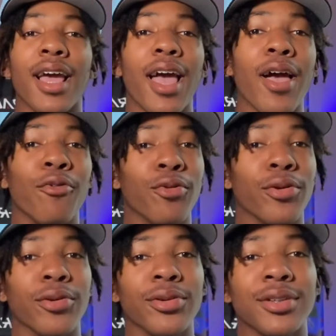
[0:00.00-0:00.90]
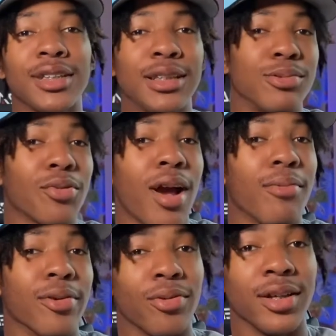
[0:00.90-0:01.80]
ever
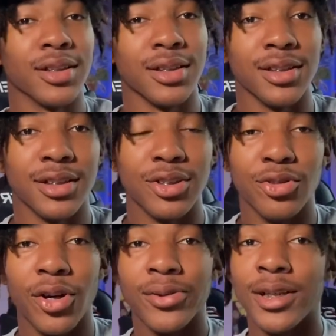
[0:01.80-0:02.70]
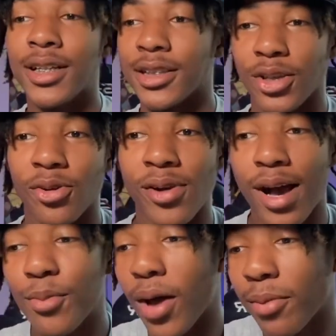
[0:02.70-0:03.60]
subscriber question, you know, so
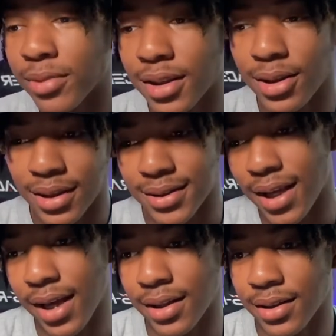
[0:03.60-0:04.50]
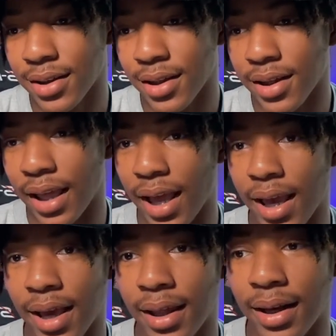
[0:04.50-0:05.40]
I'm, I'm a little excited
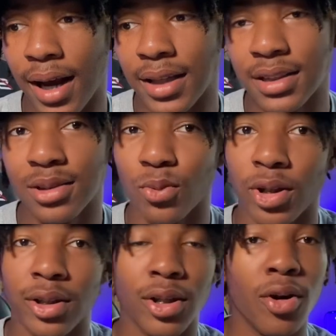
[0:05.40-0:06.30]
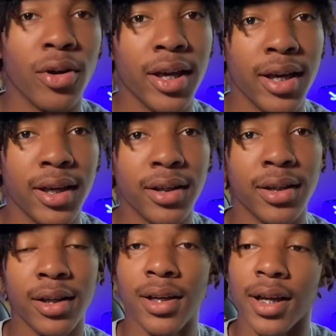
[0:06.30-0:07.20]
and I just want to go ahead
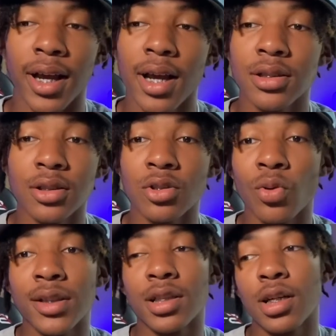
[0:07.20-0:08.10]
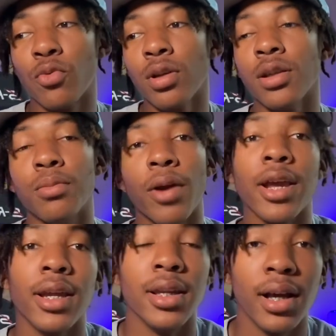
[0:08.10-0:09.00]
and answer this question and really
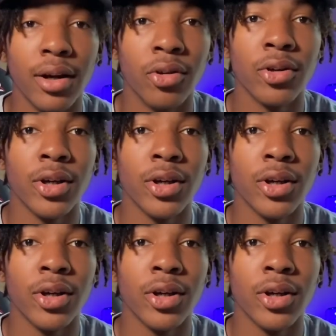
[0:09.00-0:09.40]
break it down.